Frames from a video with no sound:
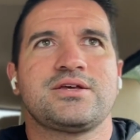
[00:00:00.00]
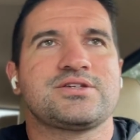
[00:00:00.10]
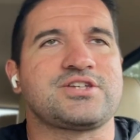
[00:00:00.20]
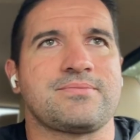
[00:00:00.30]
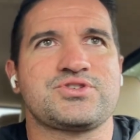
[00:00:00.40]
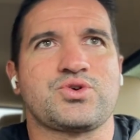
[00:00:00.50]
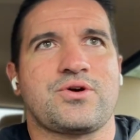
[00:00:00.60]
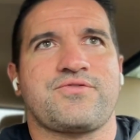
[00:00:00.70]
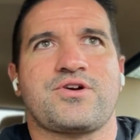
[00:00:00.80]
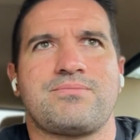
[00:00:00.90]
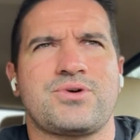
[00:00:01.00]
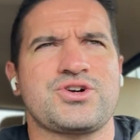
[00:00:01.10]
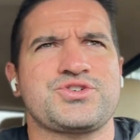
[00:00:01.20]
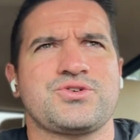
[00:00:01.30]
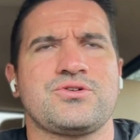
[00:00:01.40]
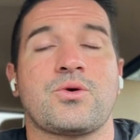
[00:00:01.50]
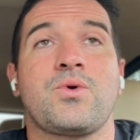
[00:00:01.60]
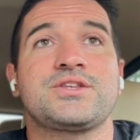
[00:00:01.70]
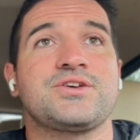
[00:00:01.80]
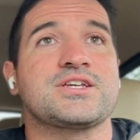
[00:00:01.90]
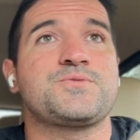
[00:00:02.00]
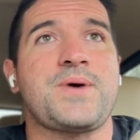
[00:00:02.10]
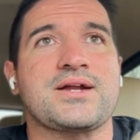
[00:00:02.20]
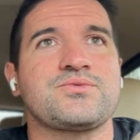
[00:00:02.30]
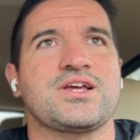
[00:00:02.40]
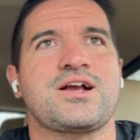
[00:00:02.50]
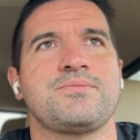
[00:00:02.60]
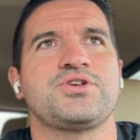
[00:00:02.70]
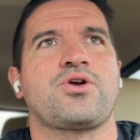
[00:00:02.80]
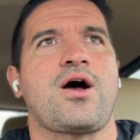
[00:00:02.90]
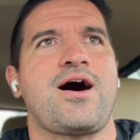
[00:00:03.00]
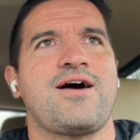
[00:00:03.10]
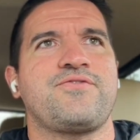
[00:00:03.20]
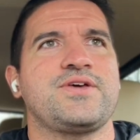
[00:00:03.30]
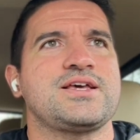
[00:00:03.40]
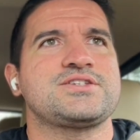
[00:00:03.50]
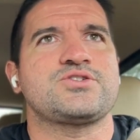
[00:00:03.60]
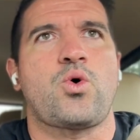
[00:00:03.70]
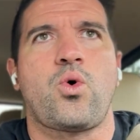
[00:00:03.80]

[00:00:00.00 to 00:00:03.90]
Some sort of commercial, or what to expect when they come in your office,